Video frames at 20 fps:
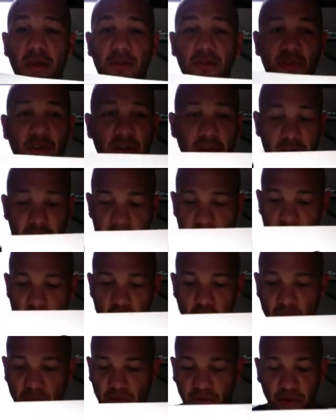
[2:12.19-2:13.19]
You can
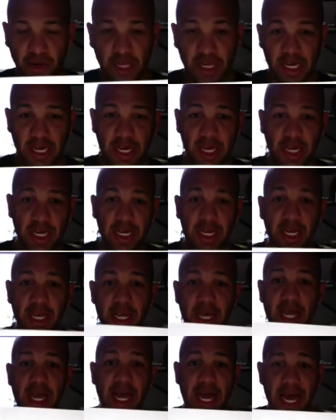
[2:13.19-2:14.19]
overlay
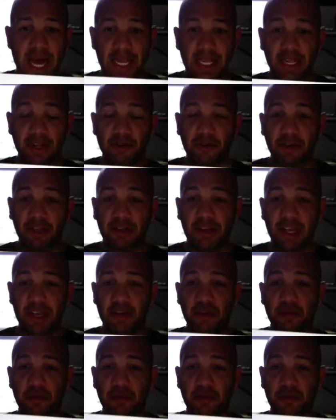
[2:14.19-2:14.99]
and literally take